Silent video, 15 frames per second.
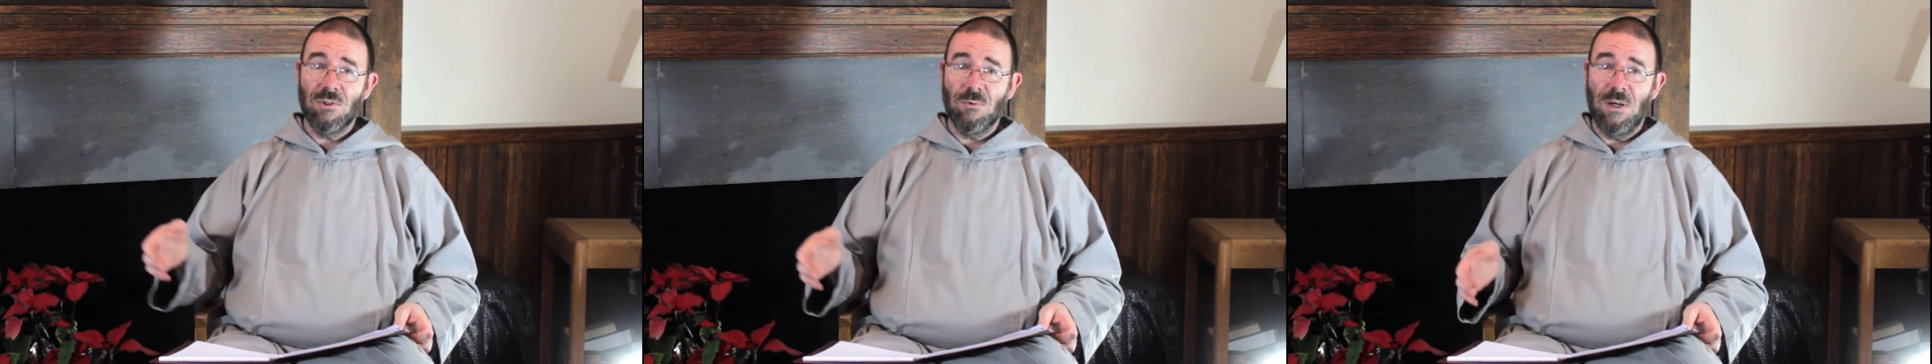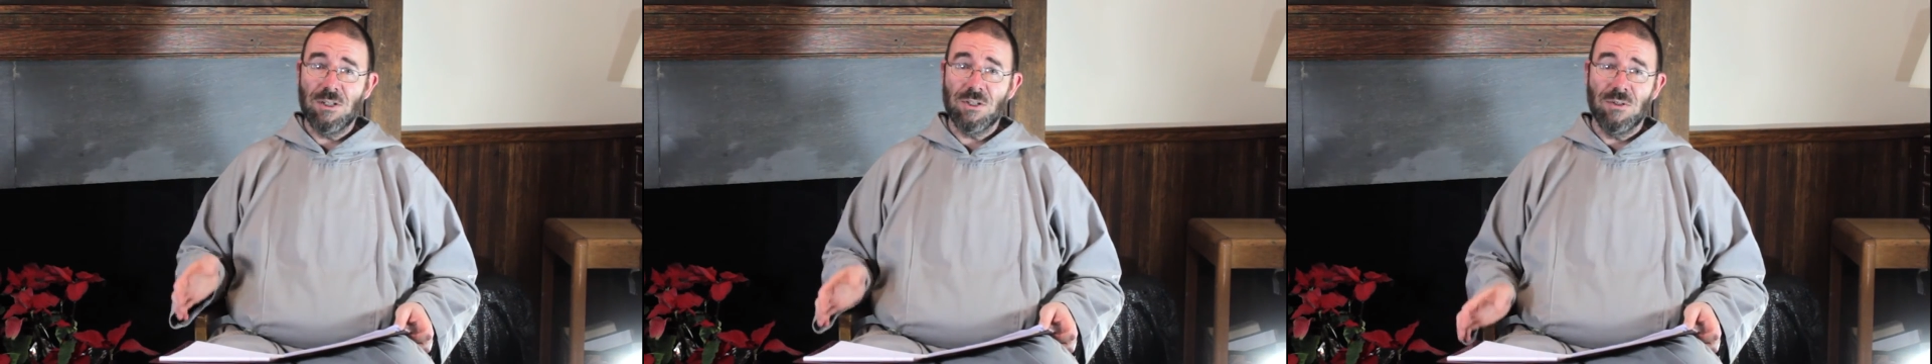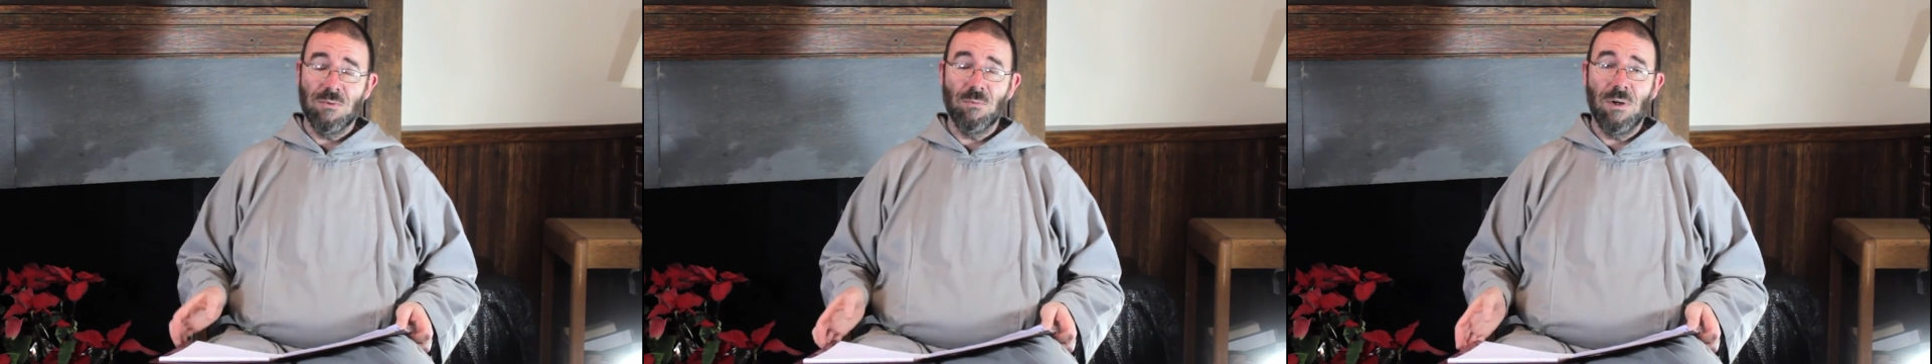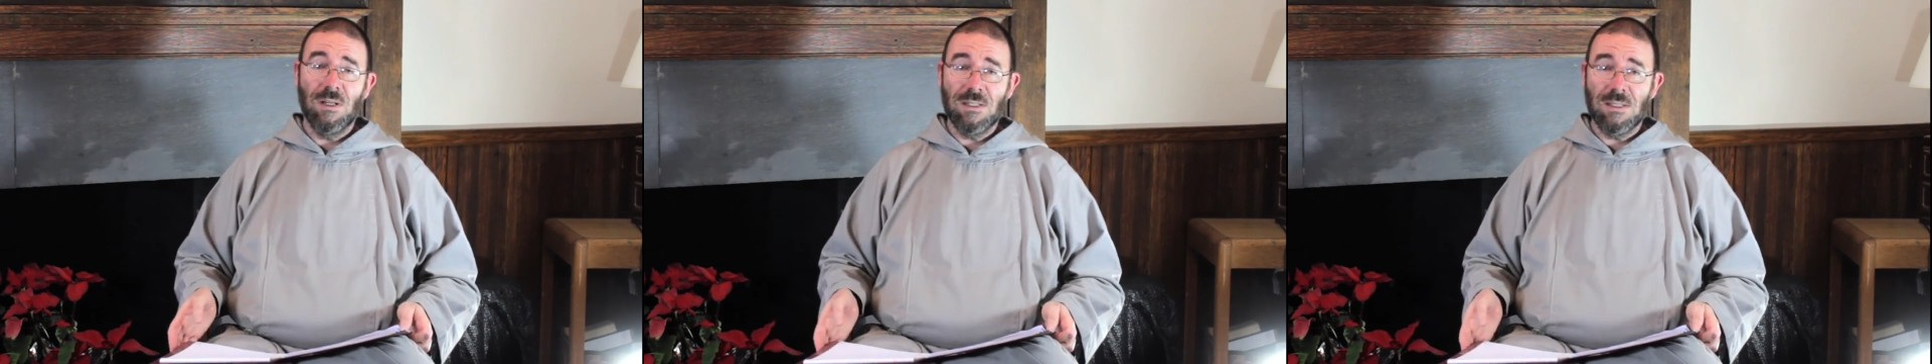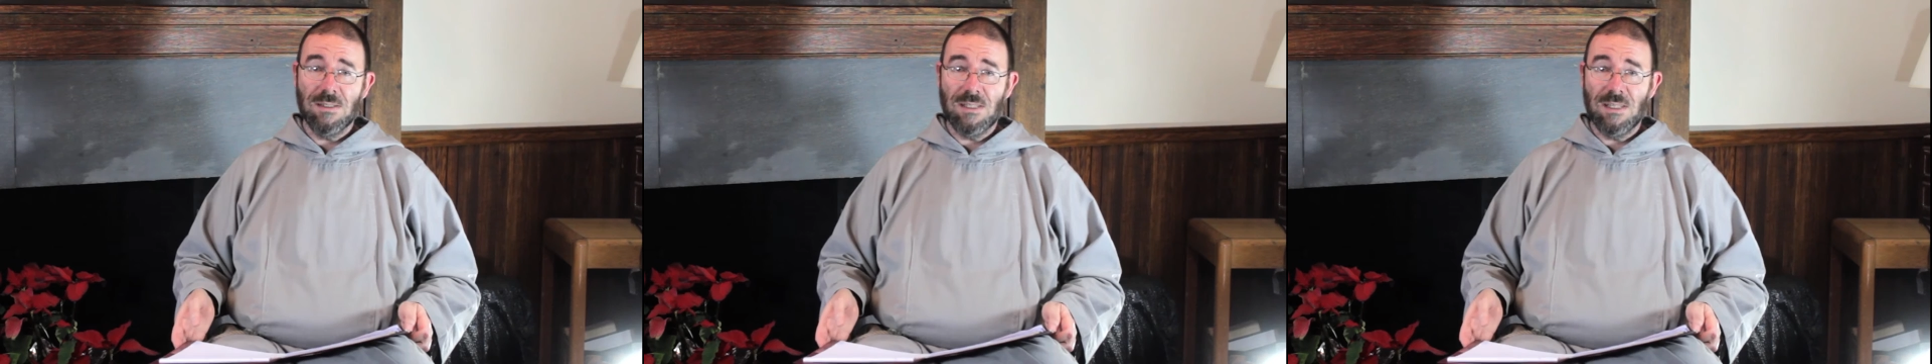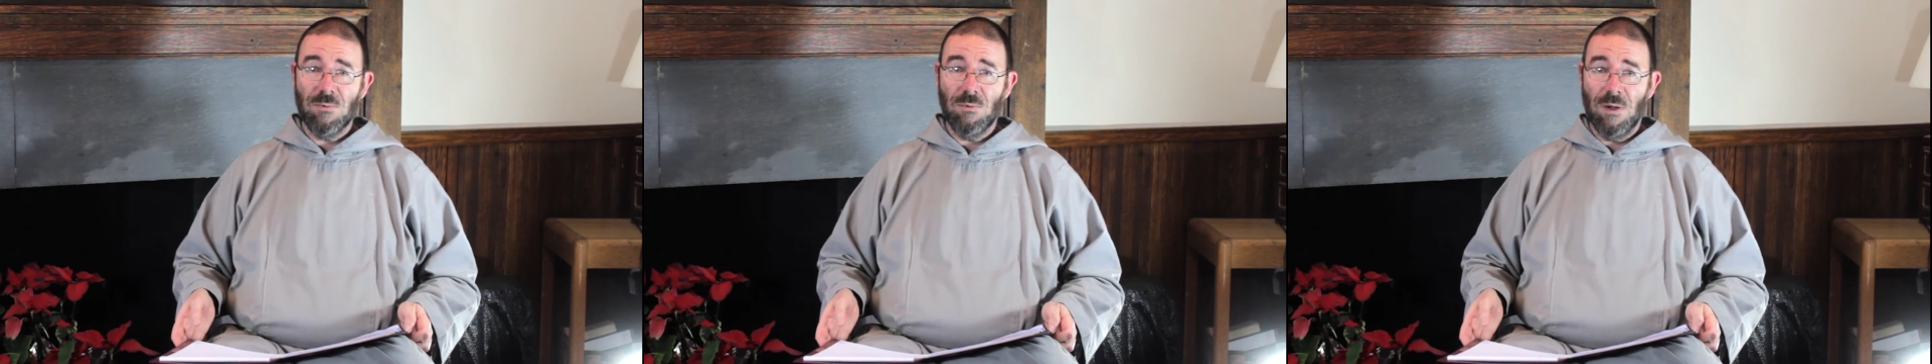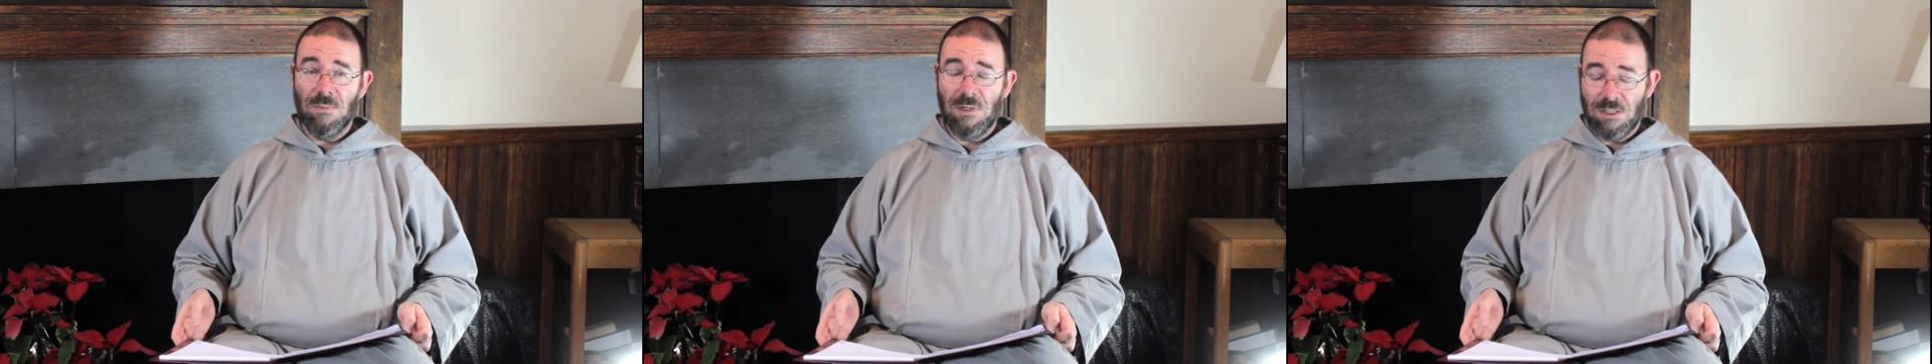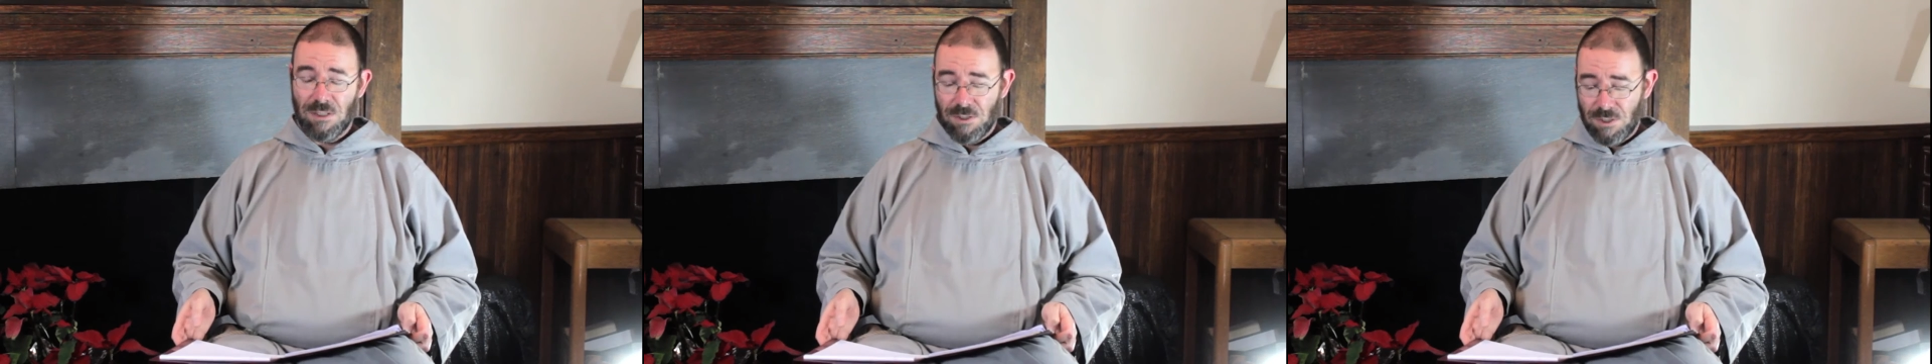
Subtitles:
question, what does He want me to